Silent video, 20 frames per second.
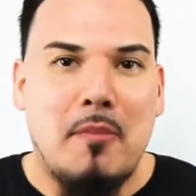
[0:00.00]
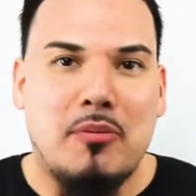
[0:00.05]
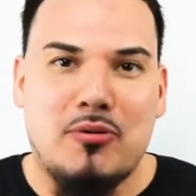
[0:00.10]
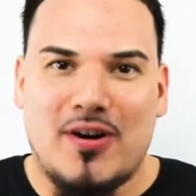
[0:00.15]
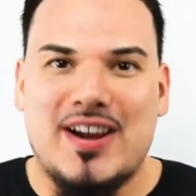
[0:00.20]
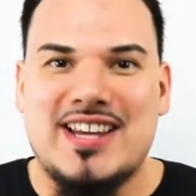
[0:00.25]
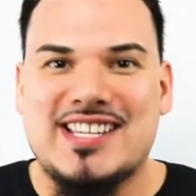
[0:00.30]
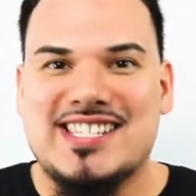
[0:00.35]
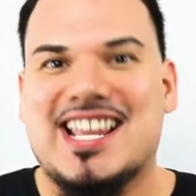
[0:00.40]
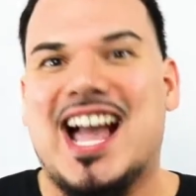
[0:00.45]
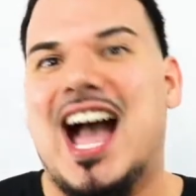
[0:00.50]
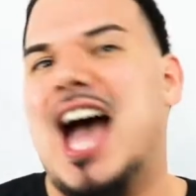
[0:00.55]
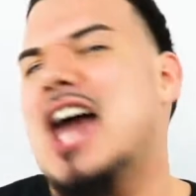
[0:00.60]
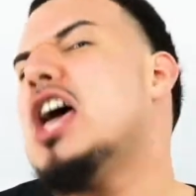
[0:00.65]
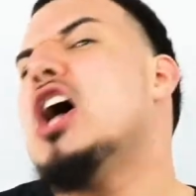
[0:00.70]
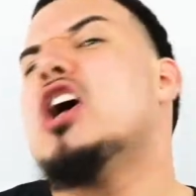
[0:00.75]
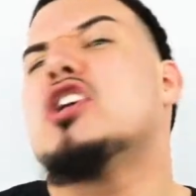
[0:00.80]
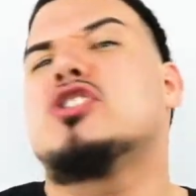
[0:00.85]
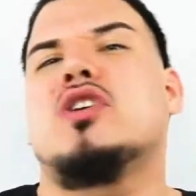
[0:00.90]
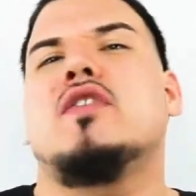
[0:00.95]
praise
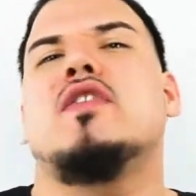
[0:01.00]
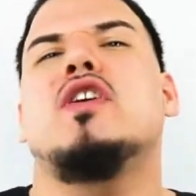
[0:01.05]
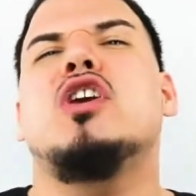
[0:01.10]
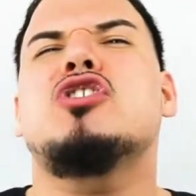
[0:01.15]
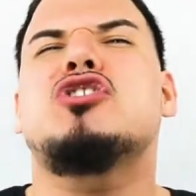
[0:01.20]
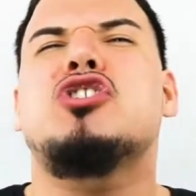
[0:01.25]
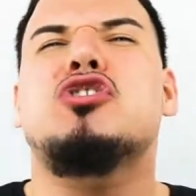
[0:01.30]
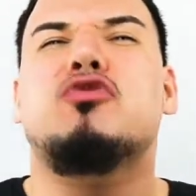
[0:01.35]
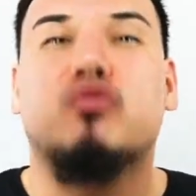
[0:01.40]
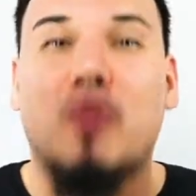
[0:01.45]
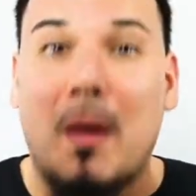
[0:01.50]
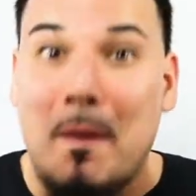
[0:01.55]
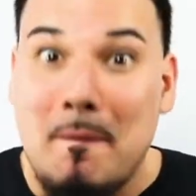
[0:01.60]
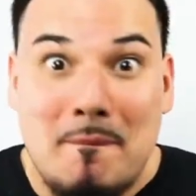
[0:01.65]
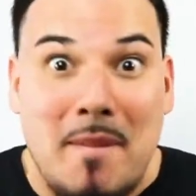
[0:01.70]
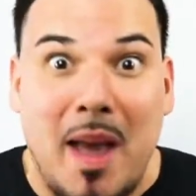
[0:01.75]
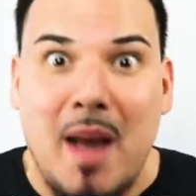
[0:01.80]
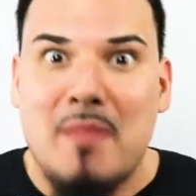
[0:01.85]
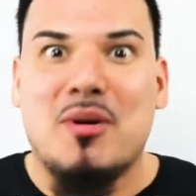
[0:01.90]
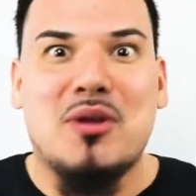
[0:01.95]
God. So you can just
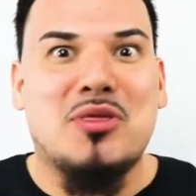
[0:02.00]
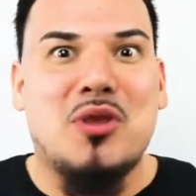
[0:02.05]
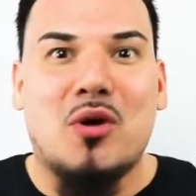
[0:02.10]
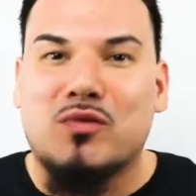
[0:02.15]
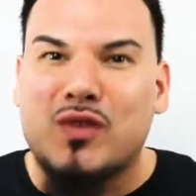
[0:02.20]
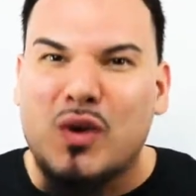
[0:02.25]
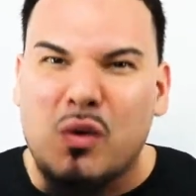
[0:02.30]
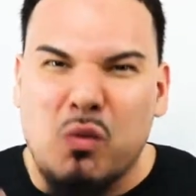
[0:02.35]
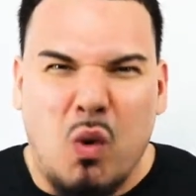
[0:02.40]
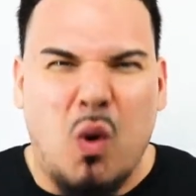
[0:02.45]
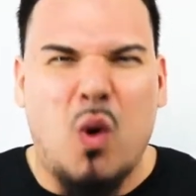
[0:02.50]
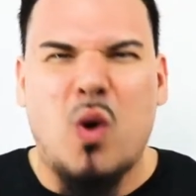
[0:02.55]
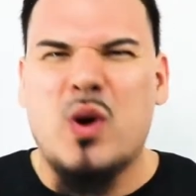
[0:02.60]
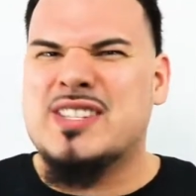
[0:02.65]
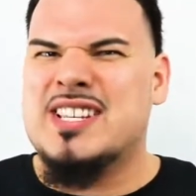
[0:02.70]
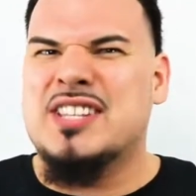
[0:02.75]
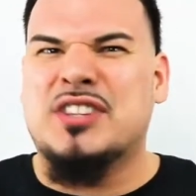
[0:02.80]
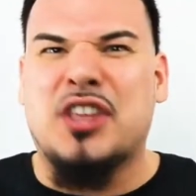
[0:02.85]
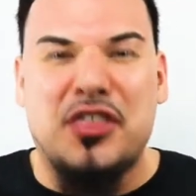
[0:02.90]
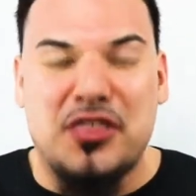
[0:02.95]
remember the
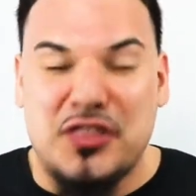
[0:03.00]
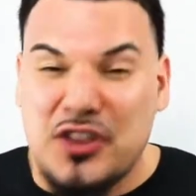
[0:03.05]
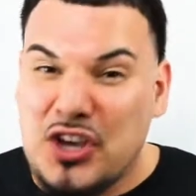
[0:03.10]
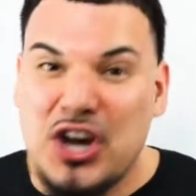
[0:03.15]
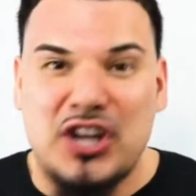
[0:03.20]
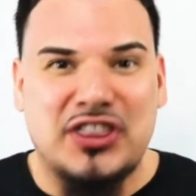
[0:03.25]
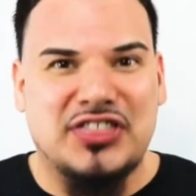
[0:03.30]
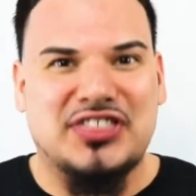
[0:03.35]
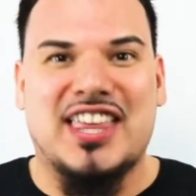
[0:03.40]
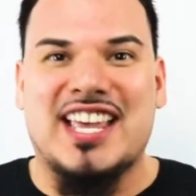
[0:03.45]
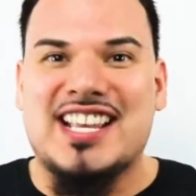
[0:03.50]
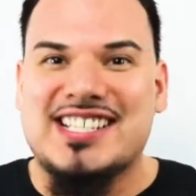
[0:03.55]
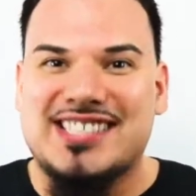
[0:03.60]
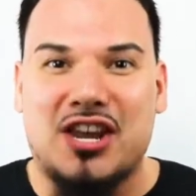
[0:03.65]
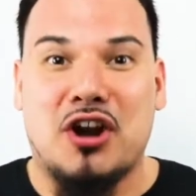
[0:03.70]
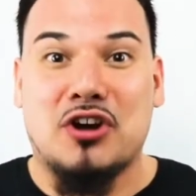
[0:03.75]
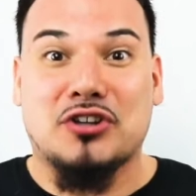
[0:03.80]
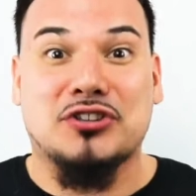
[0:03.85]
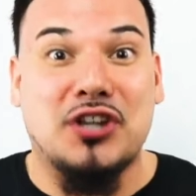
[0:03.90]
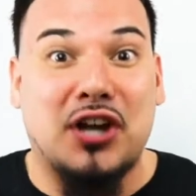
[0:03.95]
rewards and the good things
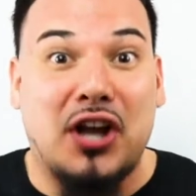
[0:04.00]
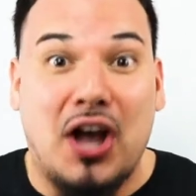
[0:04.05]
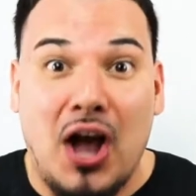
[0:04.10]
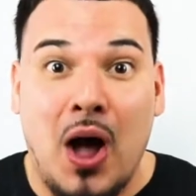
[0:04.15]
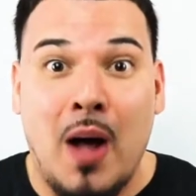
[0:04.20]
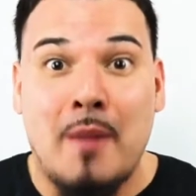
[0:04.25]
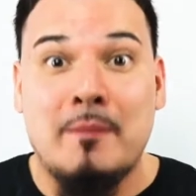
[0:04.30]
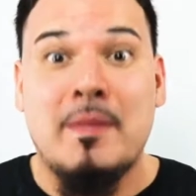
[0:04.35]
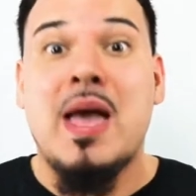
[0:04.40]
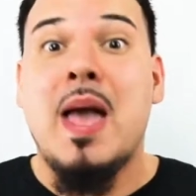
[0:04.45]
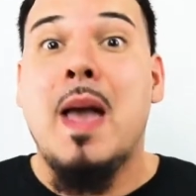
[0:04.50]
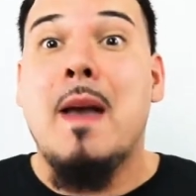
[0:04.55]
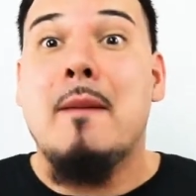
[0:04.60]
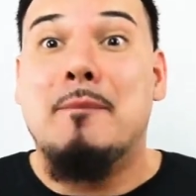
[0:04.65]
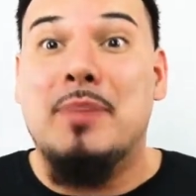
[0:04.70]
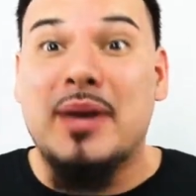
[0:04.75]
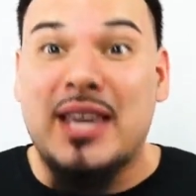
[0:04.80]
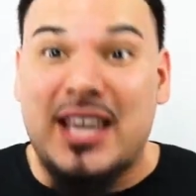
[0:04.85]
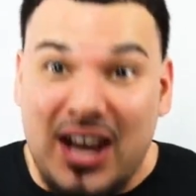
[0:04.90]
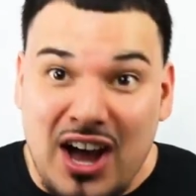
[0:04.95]
that are to come
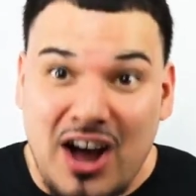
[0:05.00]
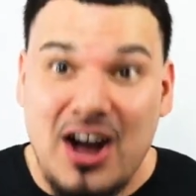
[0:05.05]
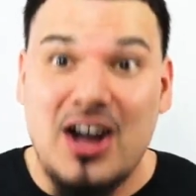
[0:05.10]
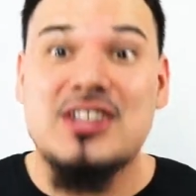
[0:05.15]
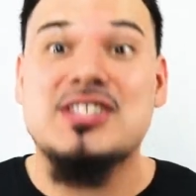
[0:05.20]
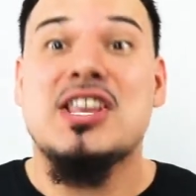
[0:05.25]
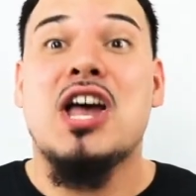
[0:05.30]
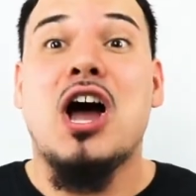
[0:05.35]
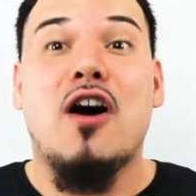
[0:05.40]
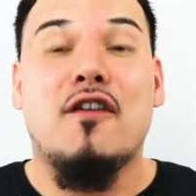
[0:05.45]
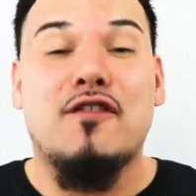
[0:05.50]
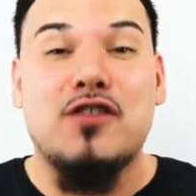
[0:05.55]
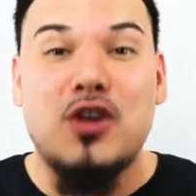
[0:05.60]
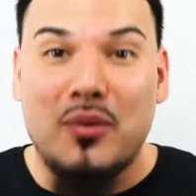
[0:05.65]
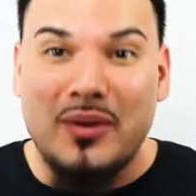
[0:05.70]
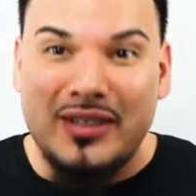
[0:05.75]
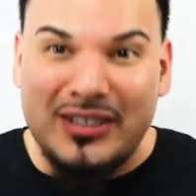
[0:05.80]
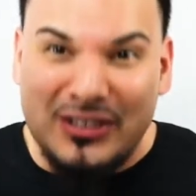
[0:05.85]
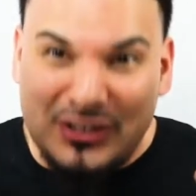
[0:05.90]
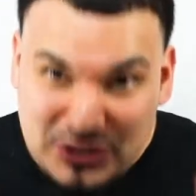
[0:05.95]
because of
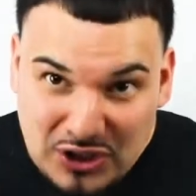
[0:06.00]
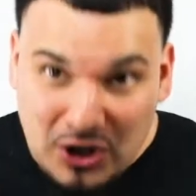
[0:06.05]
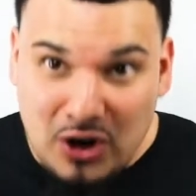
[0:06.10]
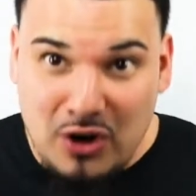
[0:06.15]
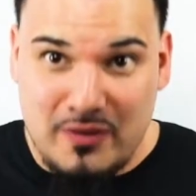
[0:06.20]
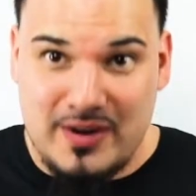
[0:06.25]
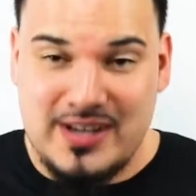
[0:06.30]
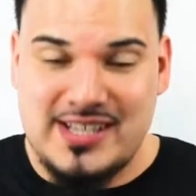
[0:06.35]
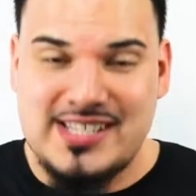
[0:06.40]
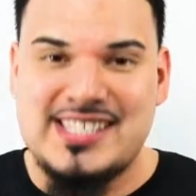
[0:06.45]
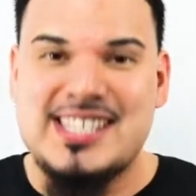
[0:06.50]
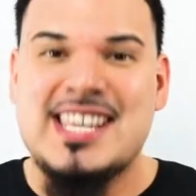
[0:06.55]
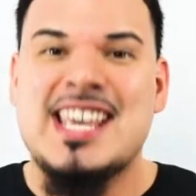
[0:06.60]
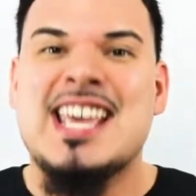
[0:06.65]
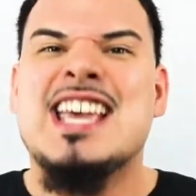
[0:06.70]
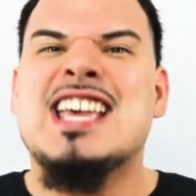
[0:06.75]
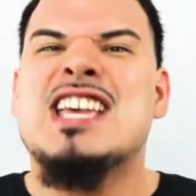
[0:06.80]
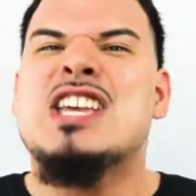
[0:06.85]
your endurance.